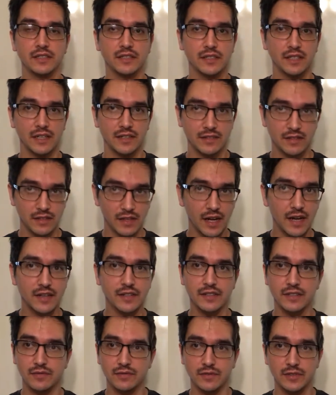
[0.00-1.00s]
He has a lot of
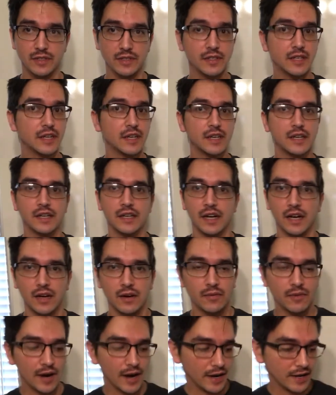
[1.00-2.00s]
different
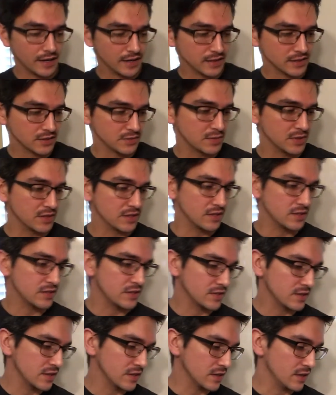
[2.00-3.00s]
writings, but this
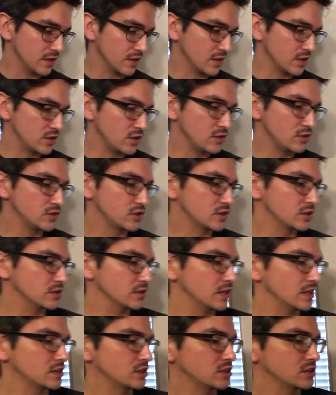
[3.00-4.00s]
is a huge
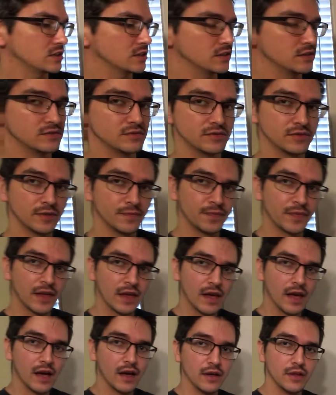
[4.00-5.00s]
collection of
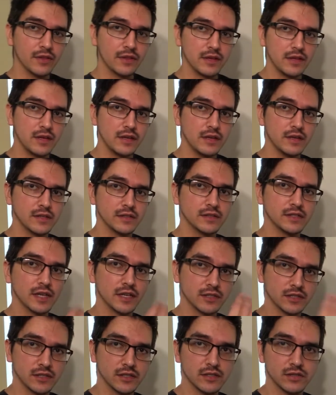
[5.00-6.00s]
how the
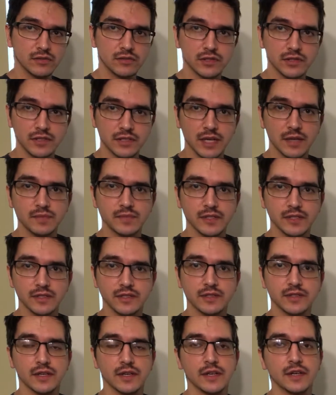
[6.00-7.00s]
Textus
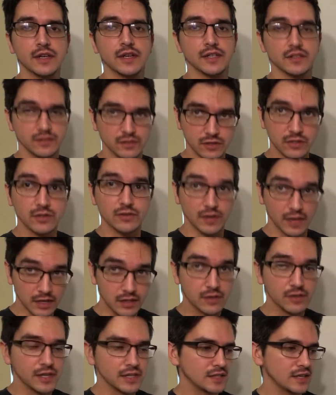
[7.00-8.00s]
Receptus is the correct
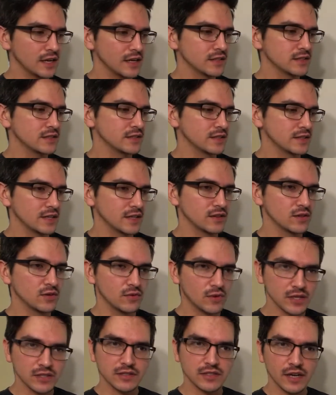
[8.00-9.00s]
Greek text and that the
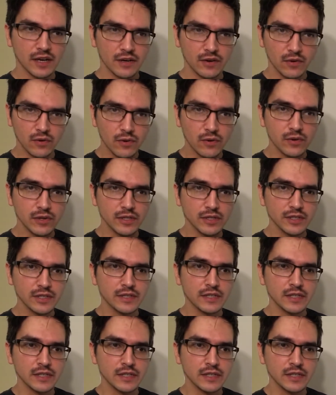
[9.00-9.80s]
Westcott and Hort